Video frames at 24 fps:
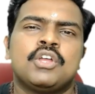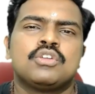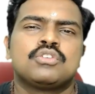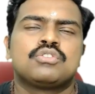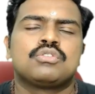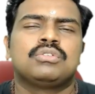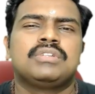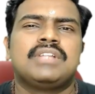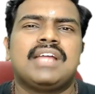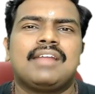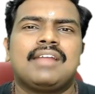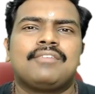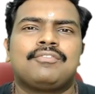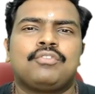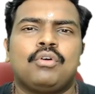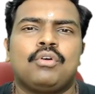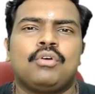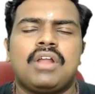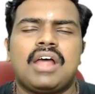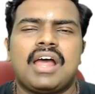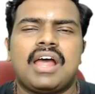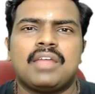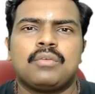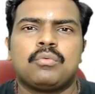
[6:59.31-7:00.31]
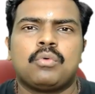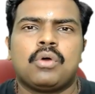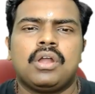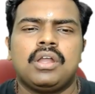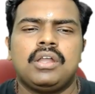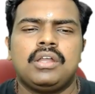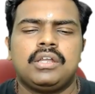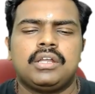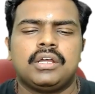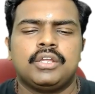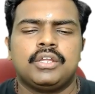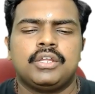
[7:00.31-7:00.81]
So therefore I
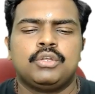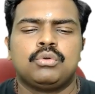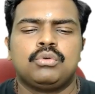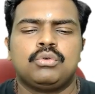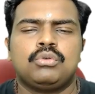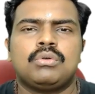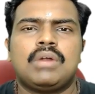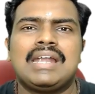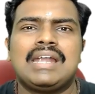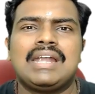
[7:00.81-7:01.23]
want you to